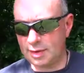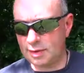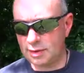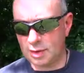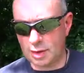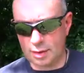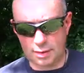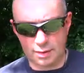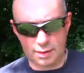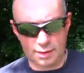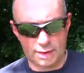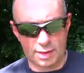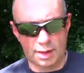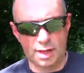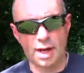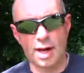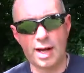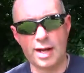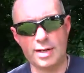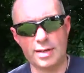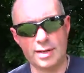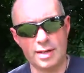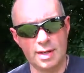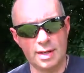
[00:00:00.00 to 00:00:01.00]
each other
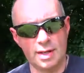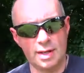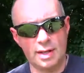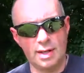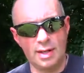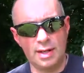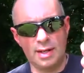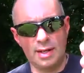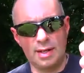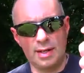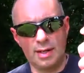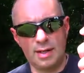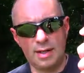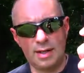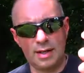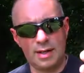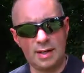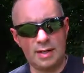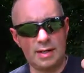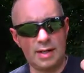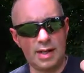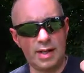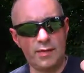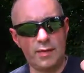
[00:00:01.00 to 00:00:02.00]
tonight,
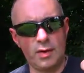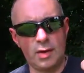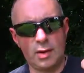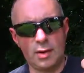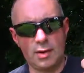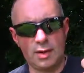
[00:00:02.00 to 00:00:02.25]
is even